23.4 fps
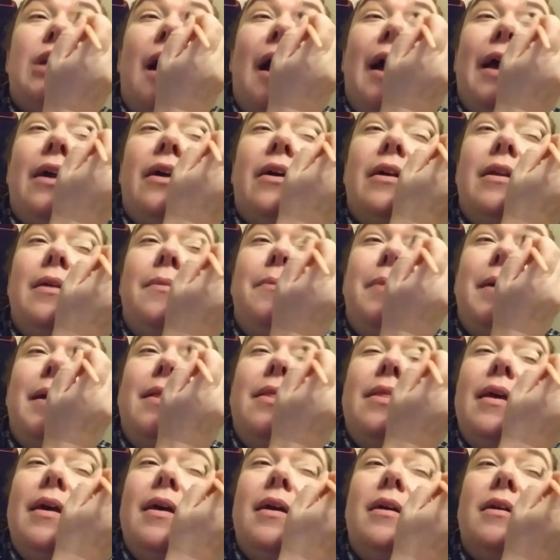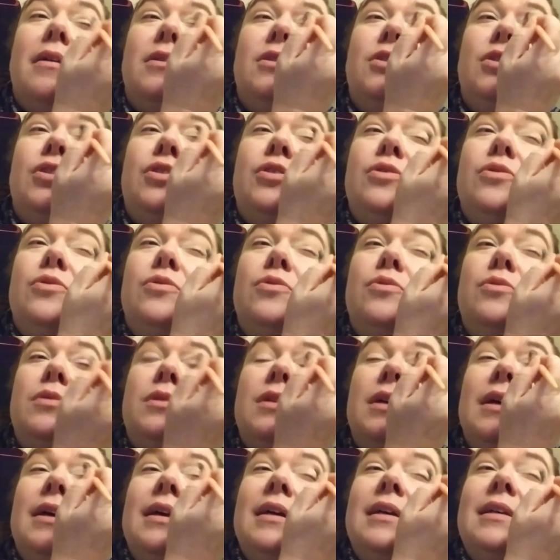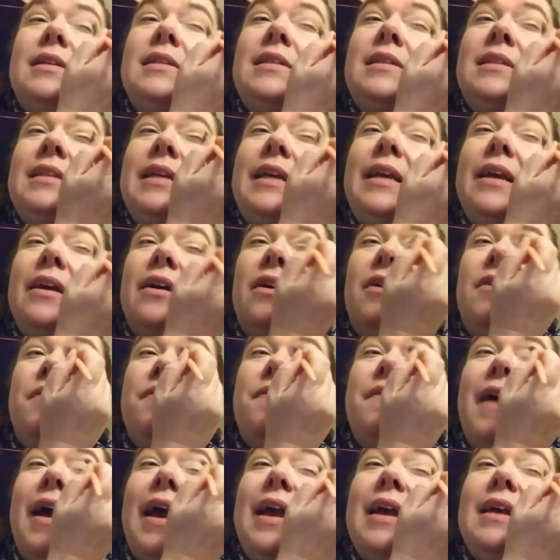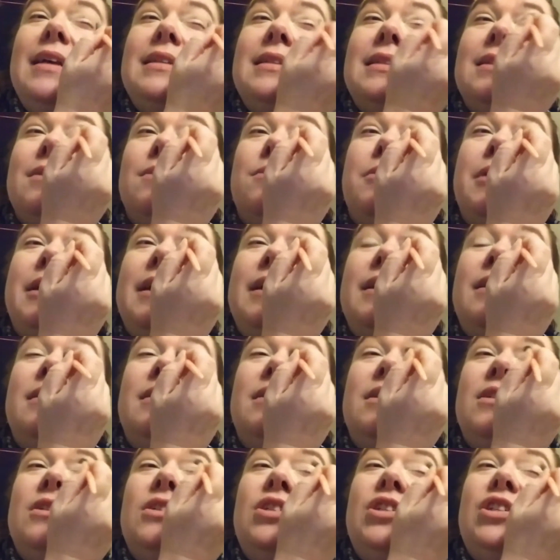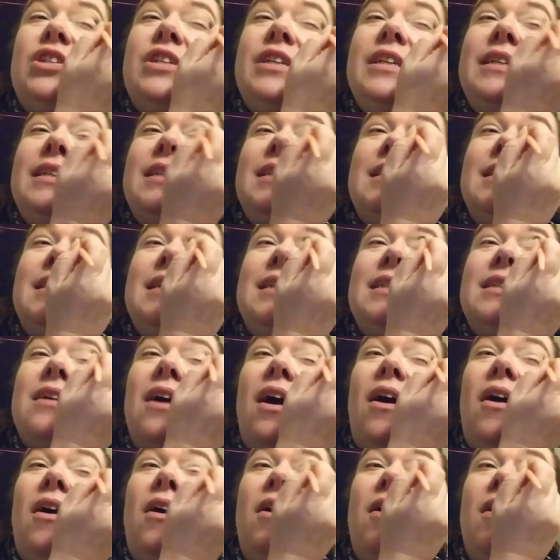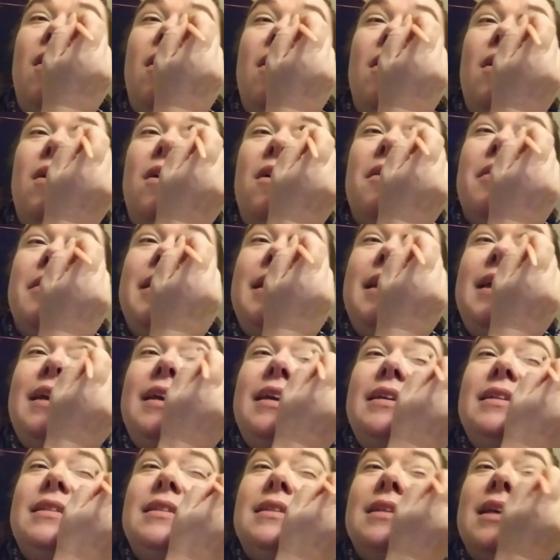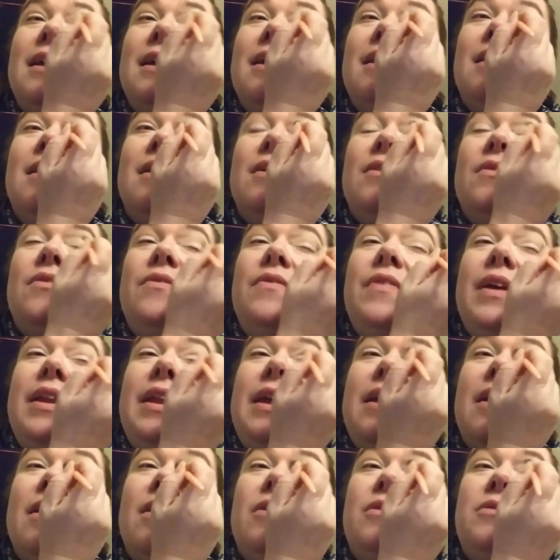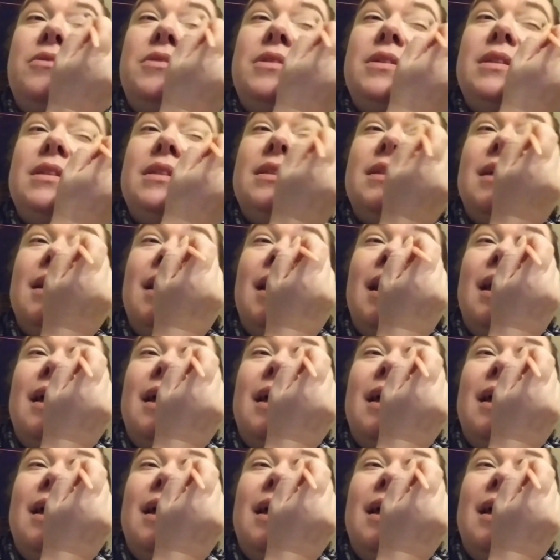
I could have been there to see her face when she sees all these videos